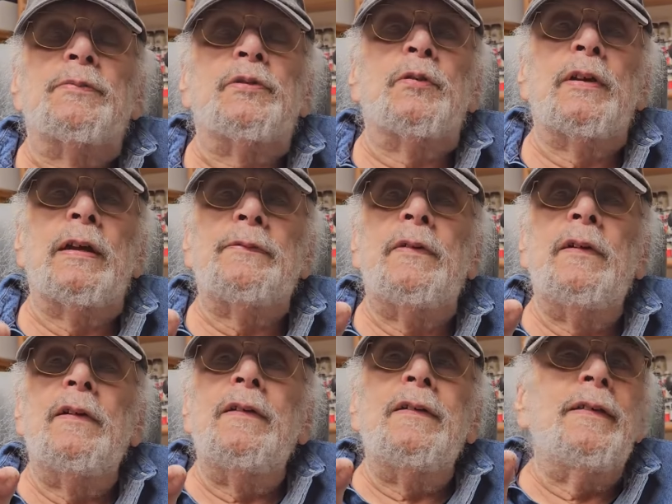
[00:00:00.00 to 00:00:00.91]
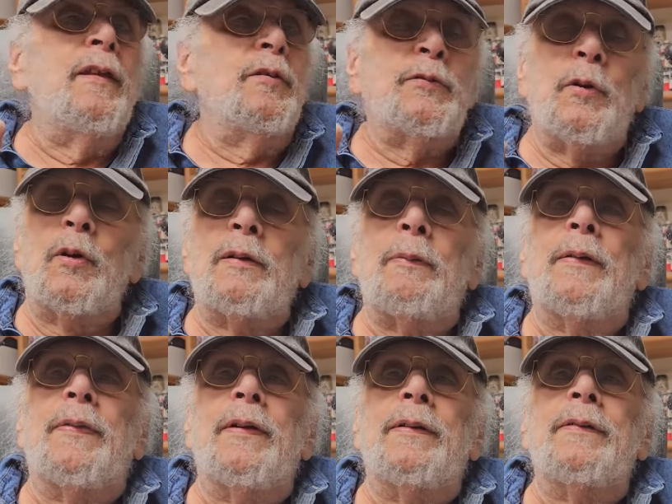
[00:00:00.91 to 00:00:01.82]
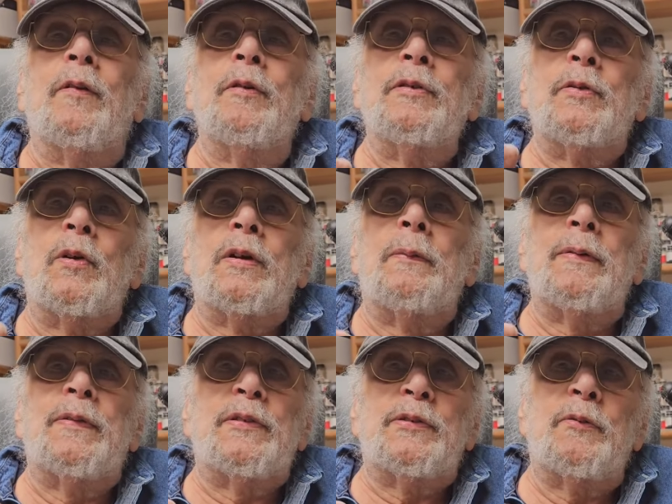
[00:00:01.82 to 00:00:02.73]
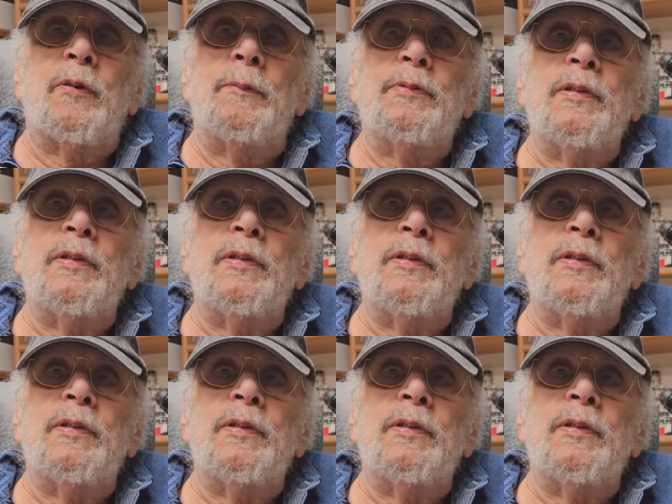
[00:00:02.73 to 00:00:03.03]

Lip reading: So they don't talk about that. They only talk about the screw-ups.